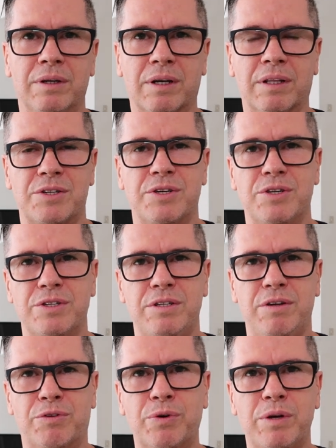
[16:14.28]
a clutch in a
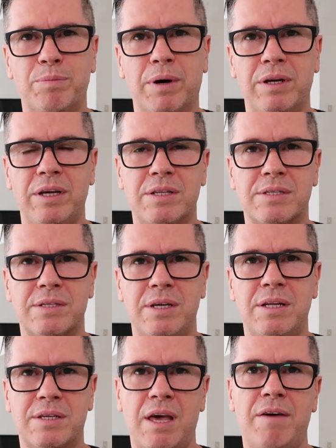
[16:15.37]
GT3, but it's
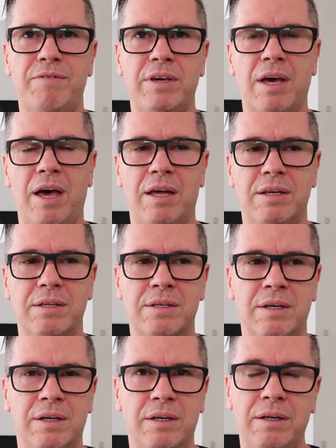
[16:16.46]
heavy, and,
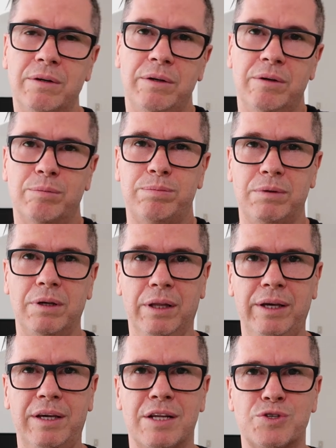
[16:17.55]
you know, your
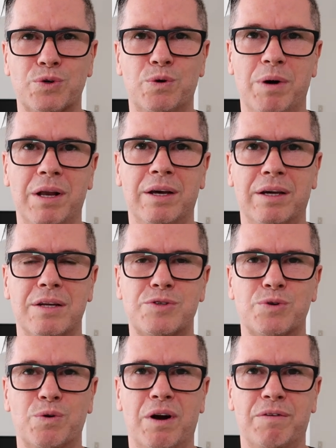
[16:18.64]
leg gets sore, my leg gets
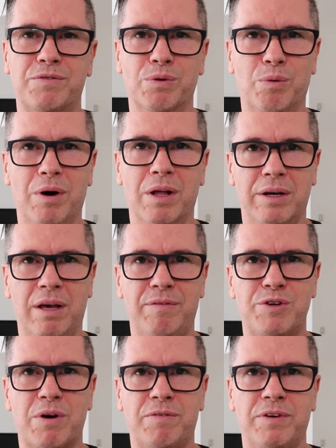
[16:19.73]
sore after a while in heavy
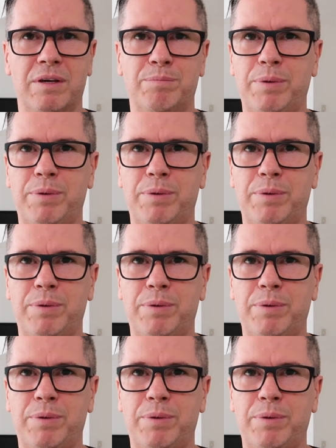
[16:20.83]
traffic.